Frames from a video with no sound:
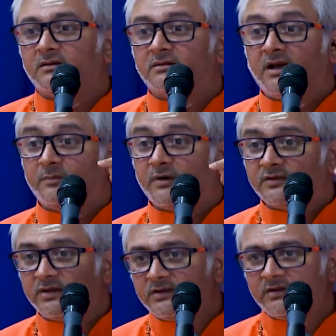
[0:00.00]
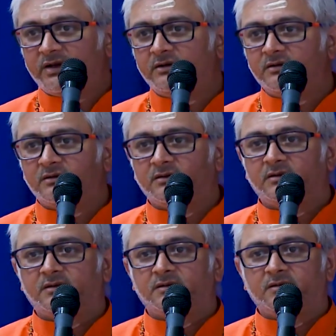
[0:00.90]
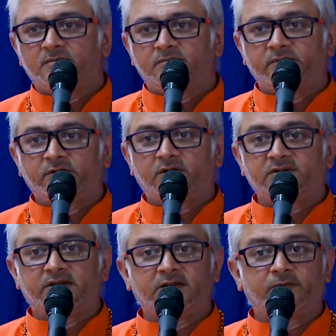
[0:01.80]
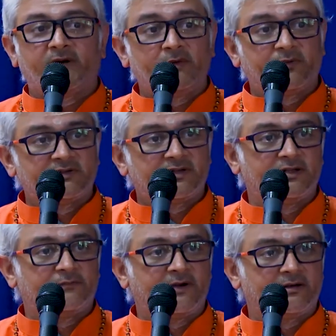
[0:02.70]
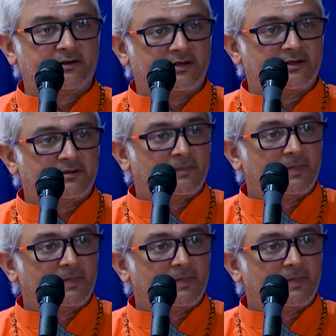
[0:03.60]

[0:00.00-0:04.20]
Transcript: That person said, because there is a 5% defect in it.